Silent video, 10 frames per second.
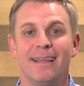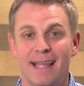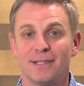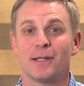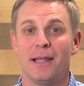
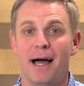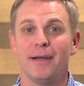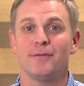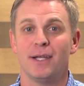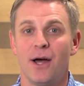That's a
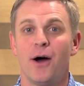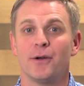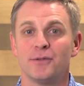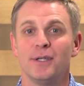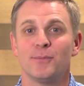life that
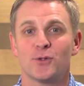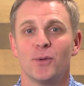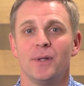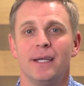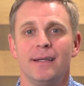honors Him
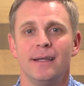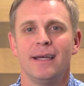truly.